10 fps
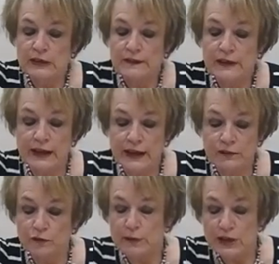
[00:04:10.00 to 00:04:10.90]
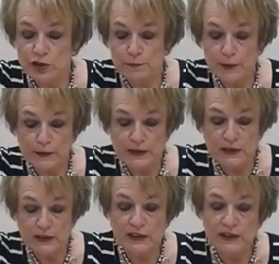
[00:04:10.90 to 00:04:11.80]
they canceled major public
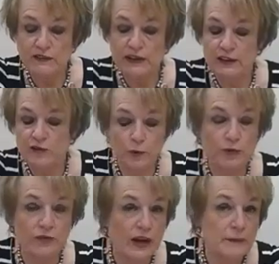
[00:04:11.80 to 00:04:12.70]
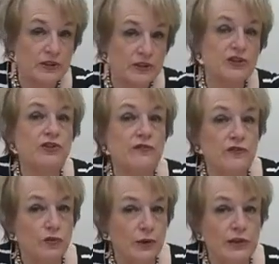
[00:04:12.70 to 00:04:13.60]
events like sports competitions
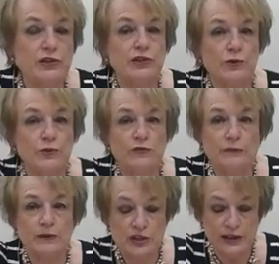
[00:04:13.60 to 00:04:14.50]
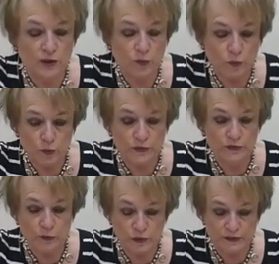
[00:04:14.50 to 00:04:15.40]
and trade shows, much like
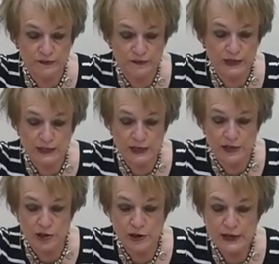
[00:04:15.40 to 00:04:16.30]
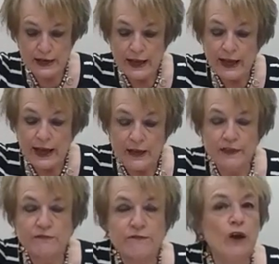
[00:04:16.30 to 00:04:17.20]
was done here. And
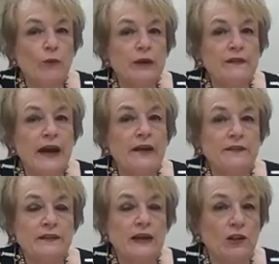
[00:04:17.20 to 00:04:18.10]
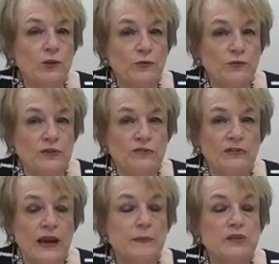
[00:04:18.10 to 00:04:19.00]
then following that, they closed
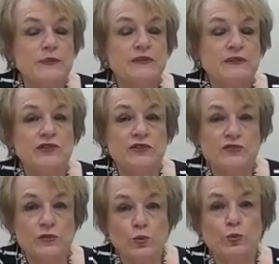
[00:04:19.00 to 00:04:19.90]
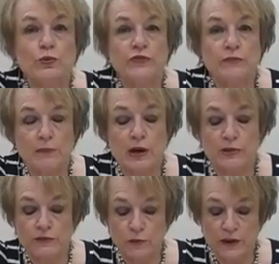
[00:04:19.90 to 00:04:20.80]
establishments such as schools and
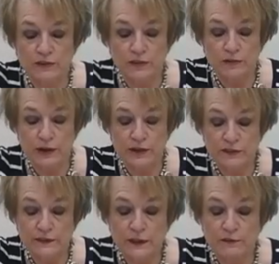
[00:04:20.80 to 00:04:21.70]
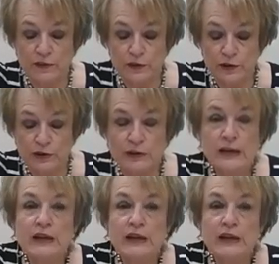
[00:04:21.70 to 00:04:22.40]
bars and restaurants. And then third,